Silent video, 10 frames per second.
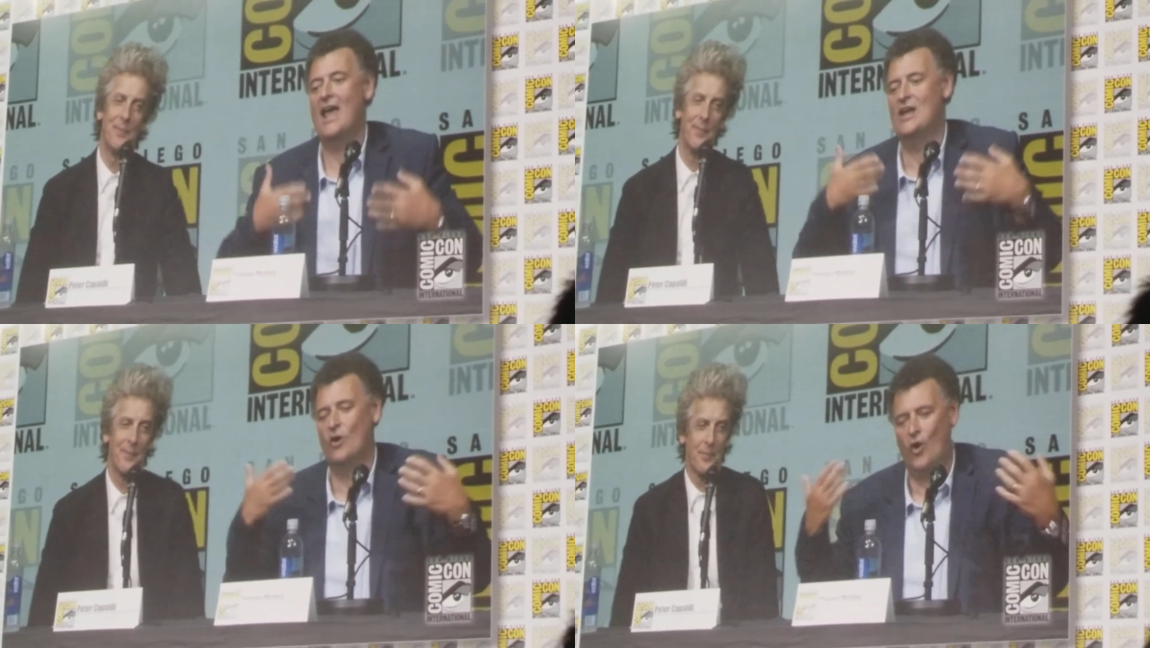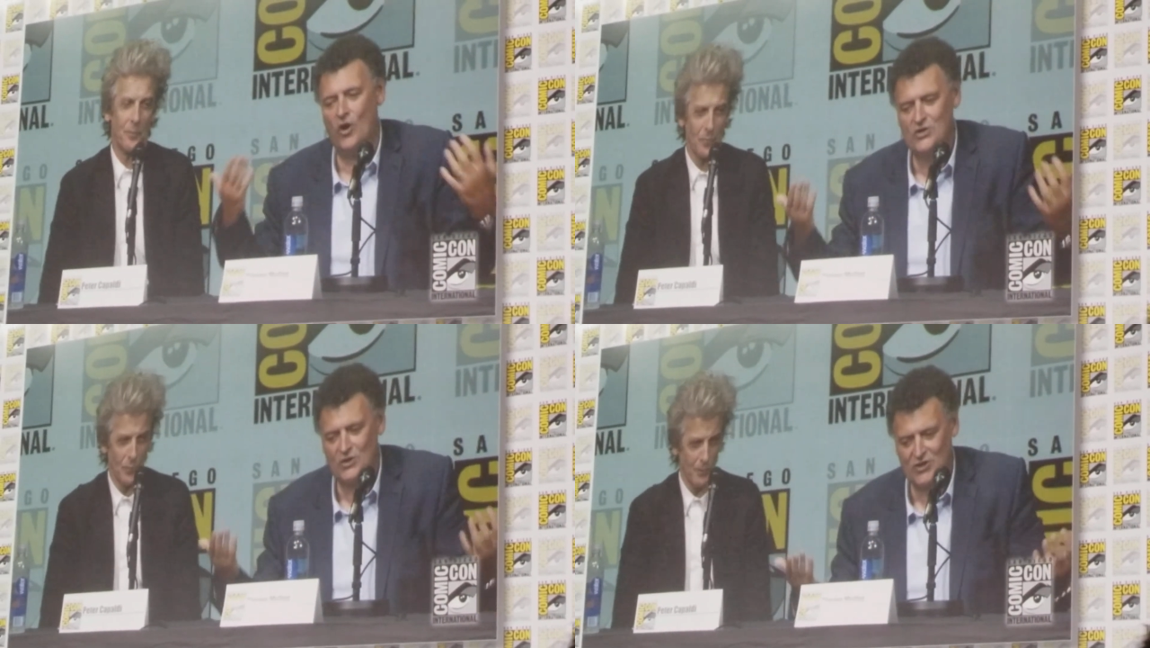Speaker 1: in
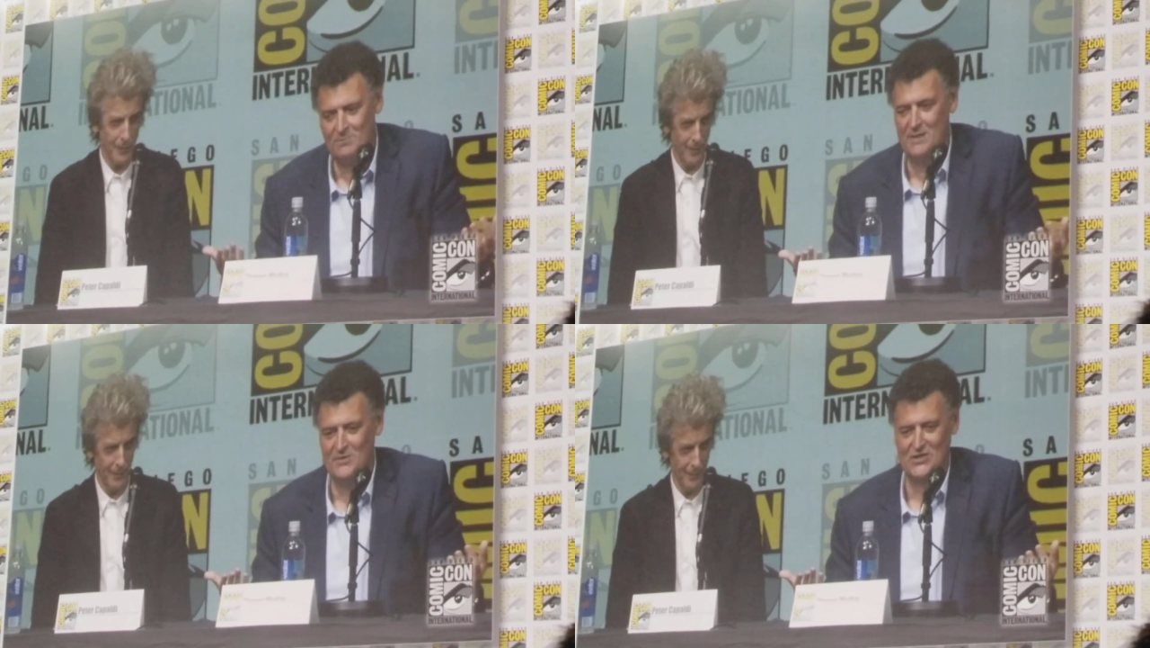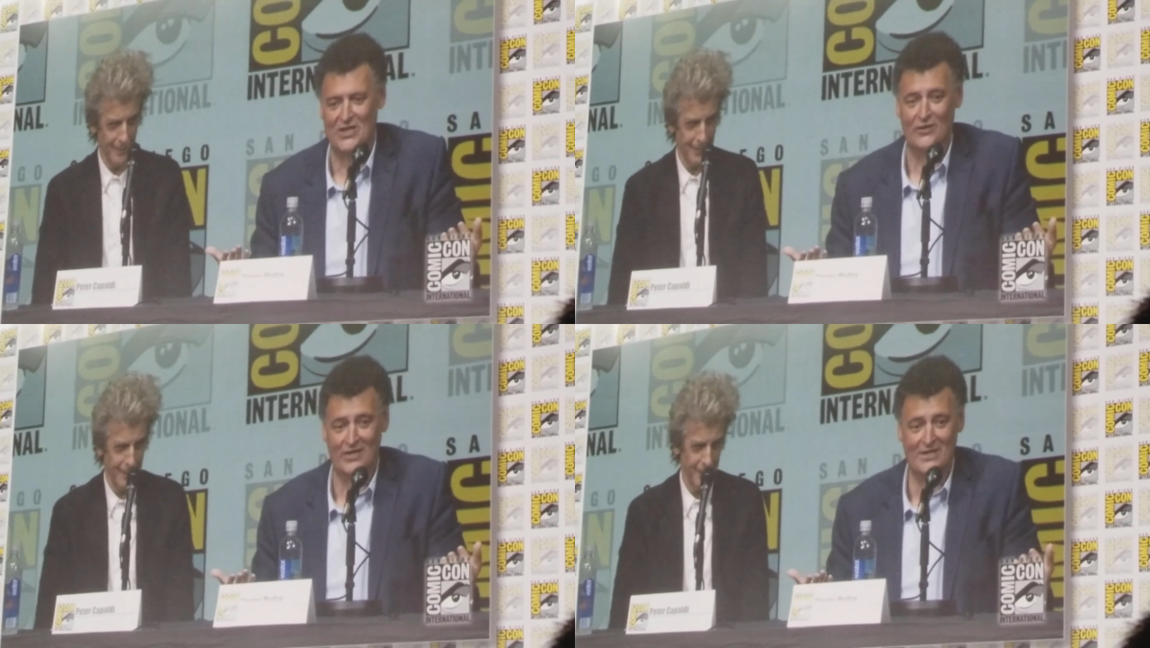order to be
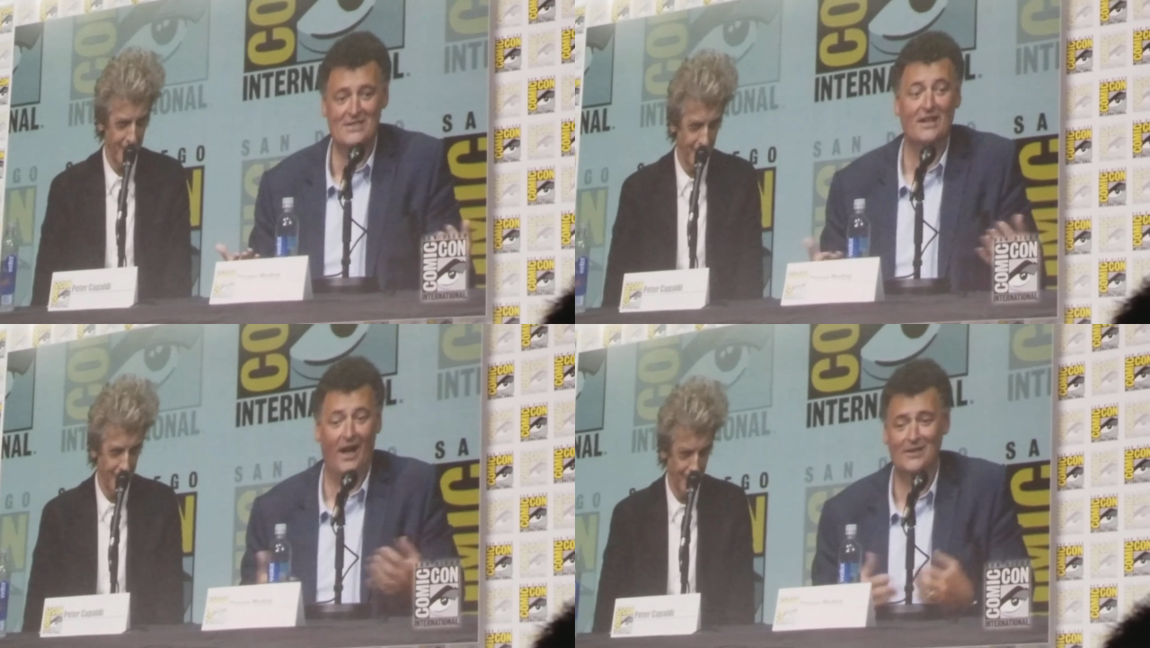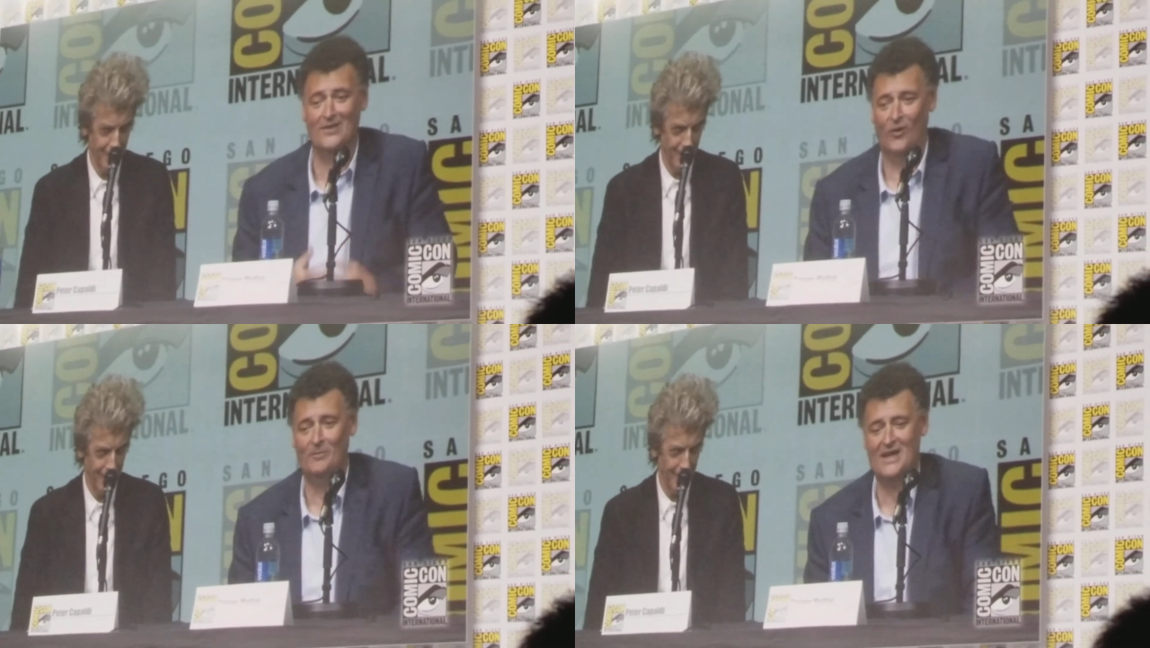mysterious, I'll
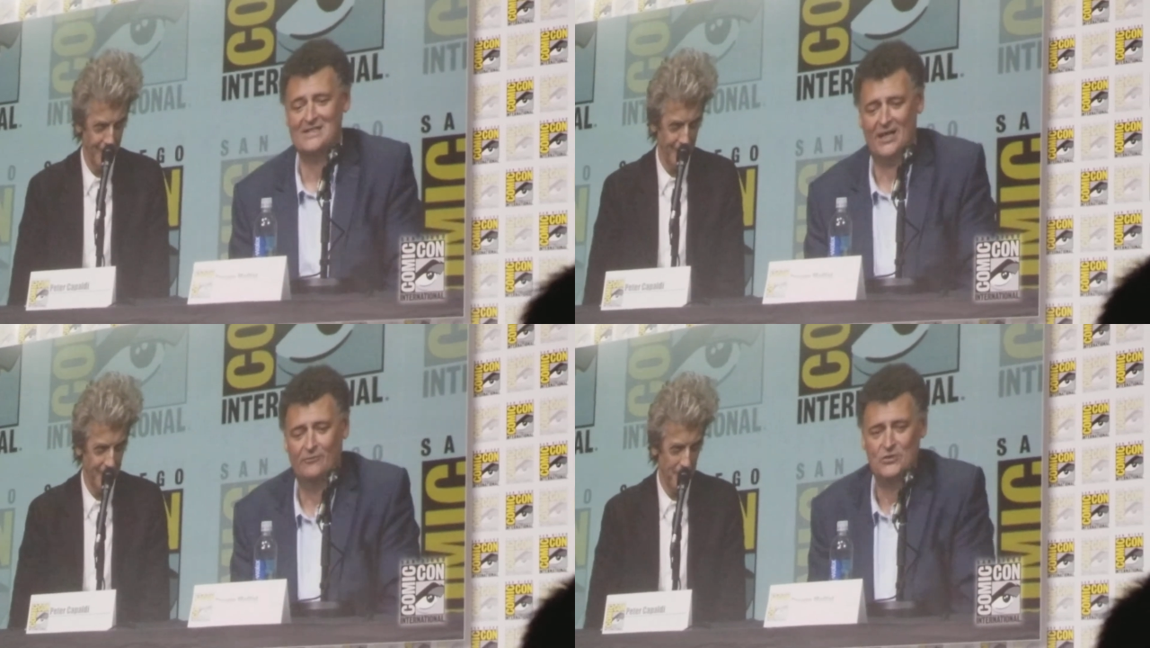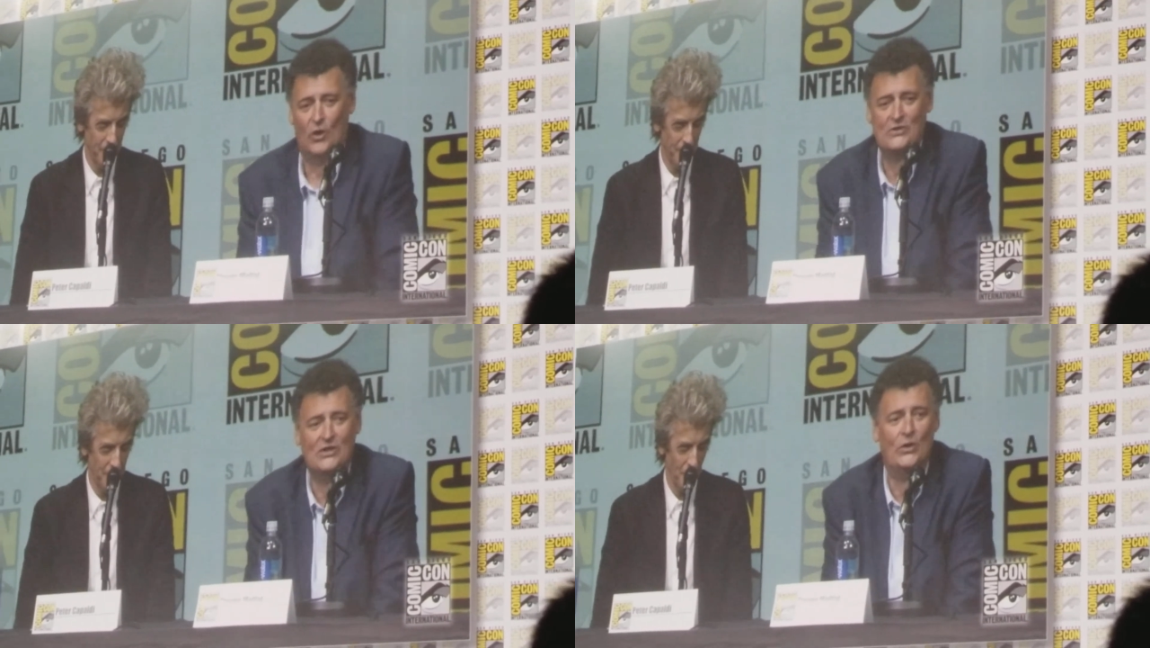call myself
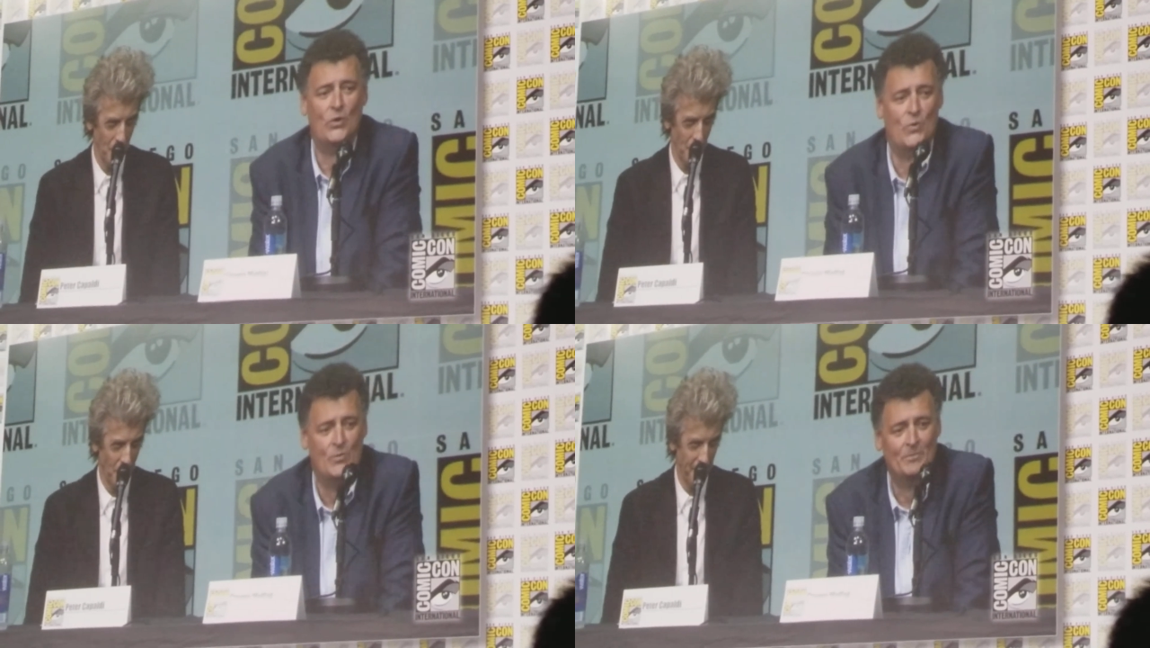Doctor Who.